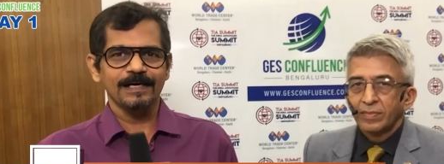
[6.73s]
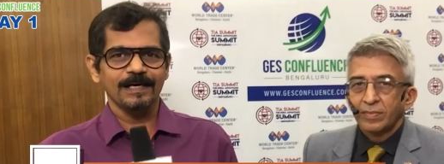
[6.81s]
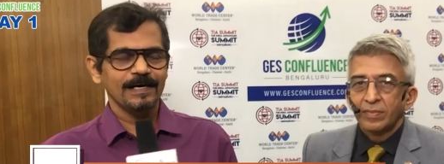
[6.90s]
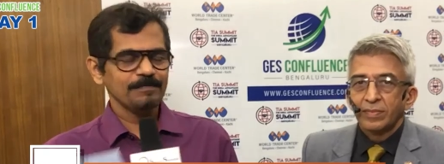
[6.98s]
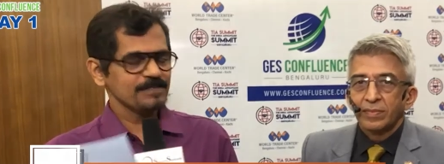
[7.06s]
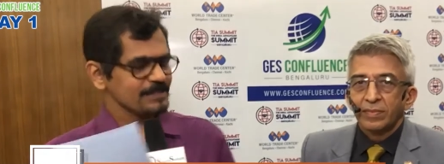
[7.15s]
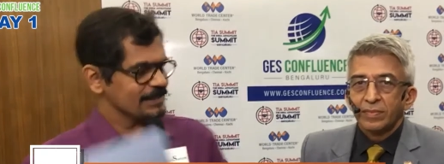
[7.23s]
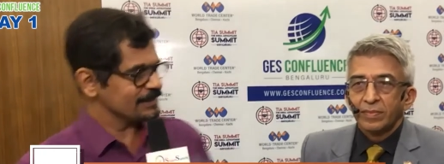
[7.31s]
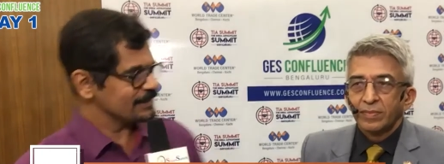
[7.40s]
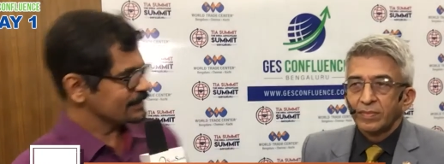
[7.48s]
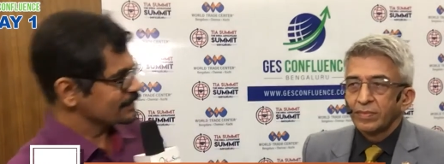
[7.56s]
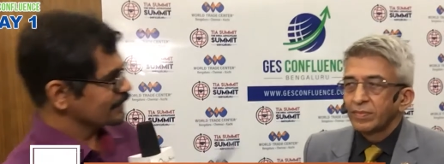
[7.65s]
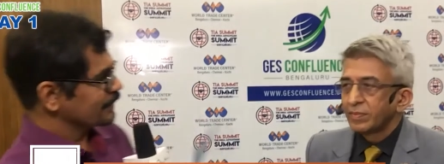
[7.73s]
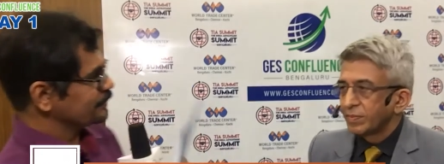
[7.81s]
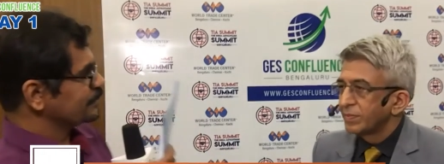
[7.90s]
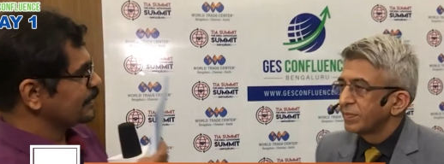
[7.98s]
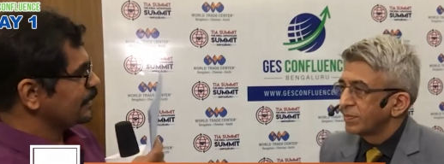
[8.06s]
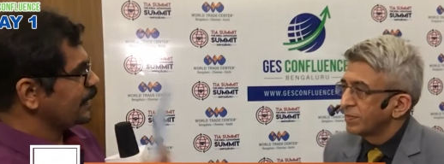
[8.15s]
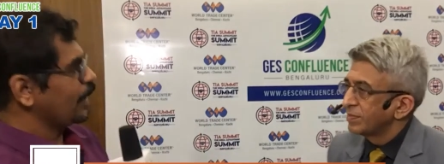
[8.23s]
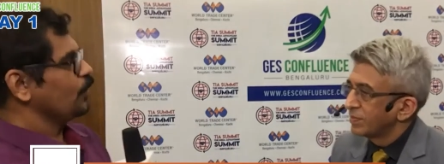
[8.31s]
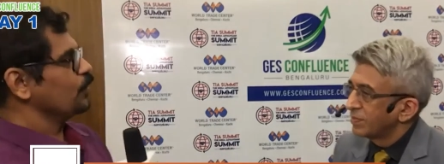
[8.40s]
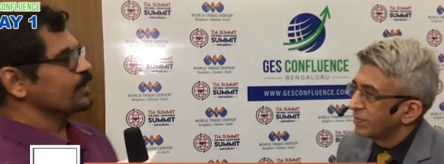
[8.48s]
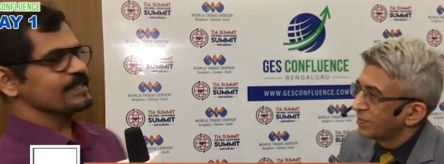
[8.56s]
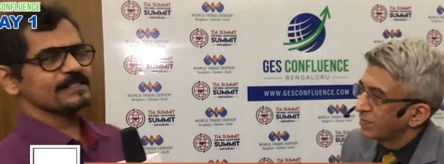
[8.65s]
Speaker 1: Mr. Rajesh,
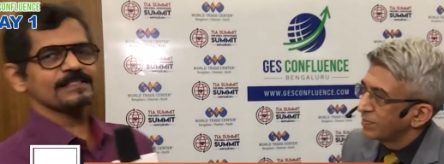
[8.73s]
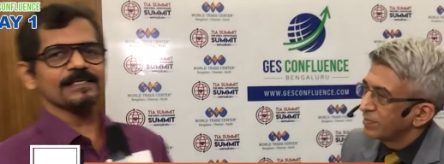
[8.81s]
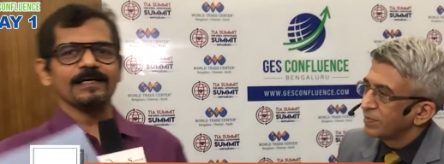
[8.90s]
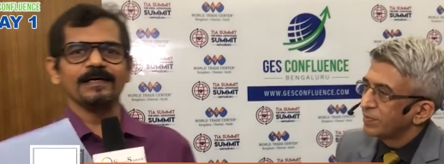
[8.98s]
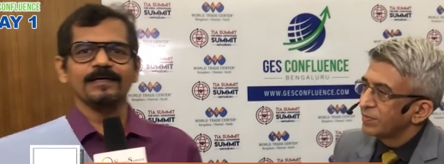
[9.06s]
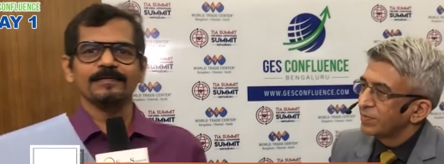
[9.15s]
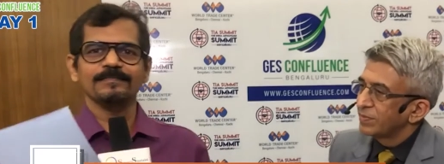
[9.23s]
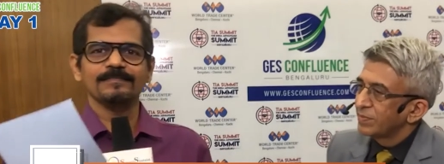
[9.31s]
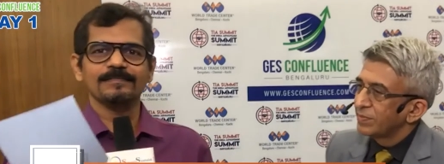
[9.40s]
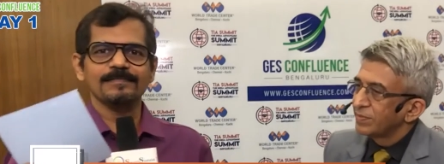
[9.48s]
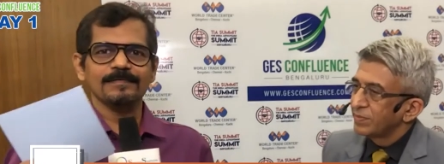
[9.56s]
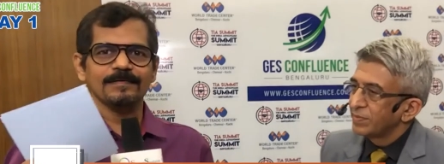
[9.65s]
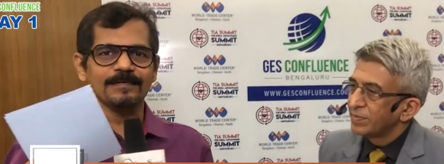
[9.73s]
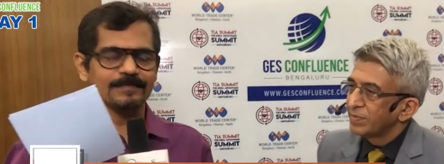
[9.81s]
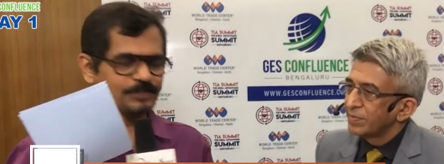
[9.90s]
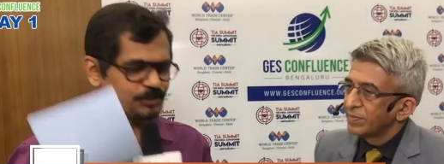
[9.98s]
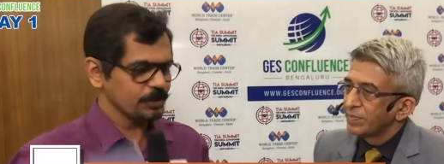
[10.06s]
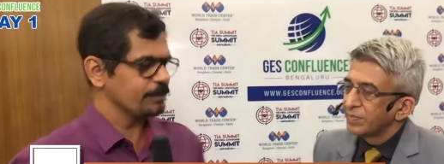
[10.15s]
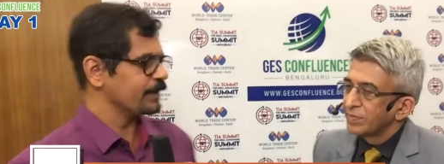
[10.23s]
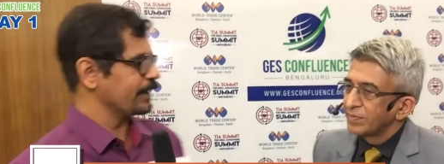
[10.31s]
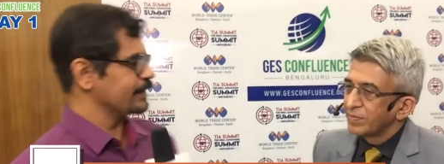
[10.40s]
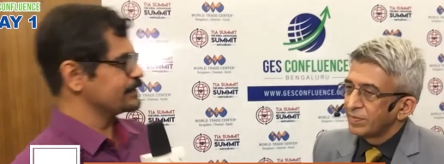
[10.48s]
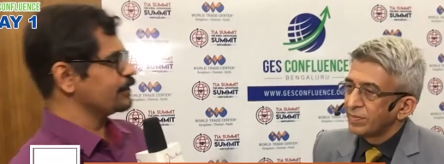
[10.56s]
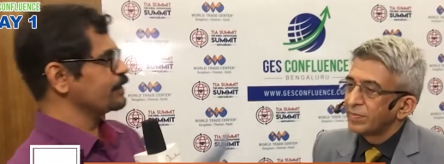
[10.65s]
how does
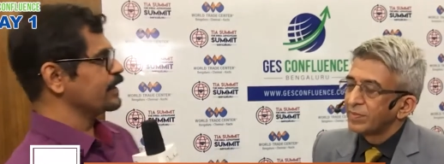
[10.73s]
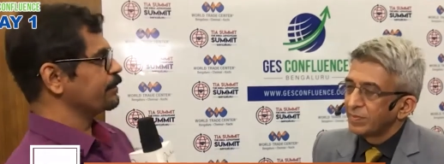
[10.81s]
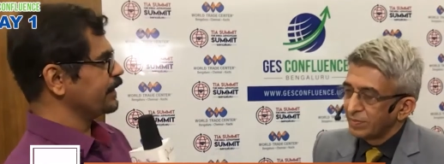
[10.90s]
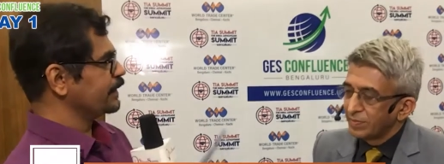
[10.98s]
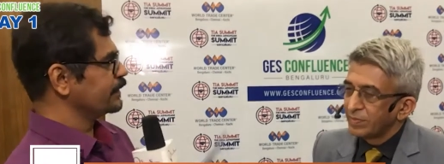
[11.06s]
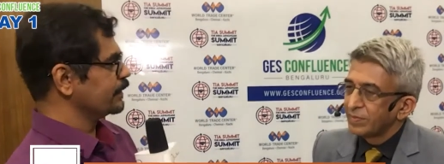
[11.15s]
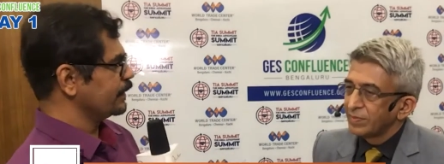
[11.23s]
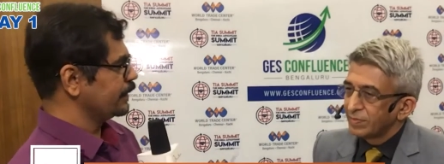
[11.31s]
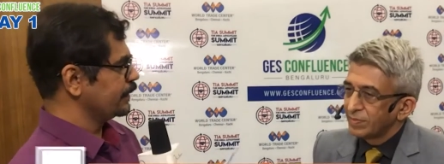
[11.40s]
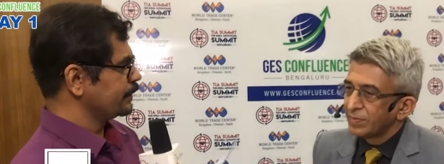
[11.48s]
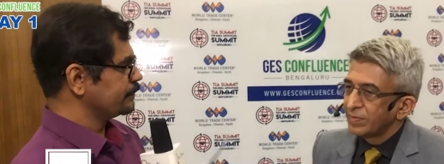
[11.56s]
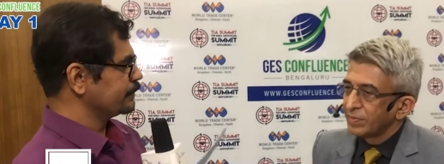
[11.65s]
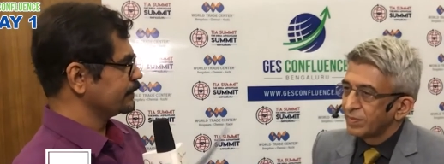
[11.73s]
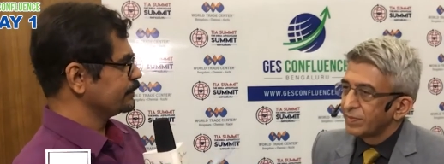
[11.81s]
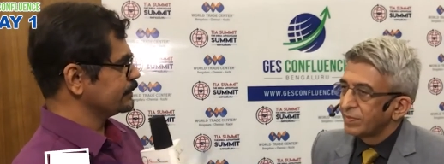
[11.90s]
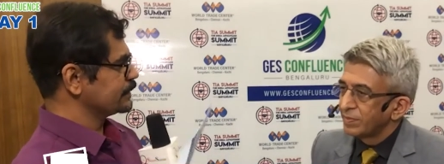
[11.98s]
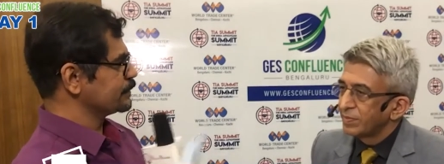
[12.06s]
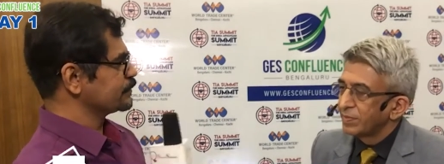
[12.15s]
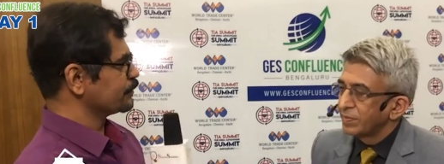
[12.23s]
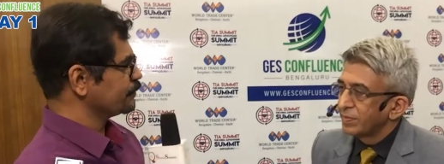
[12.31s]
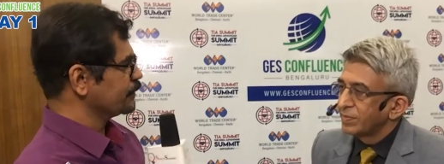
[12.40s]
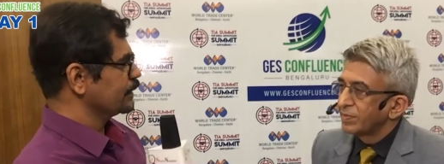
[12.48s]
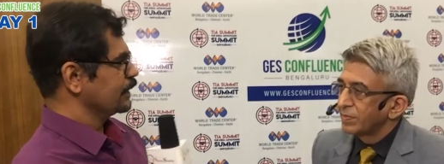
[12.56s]
Germany being, in terms of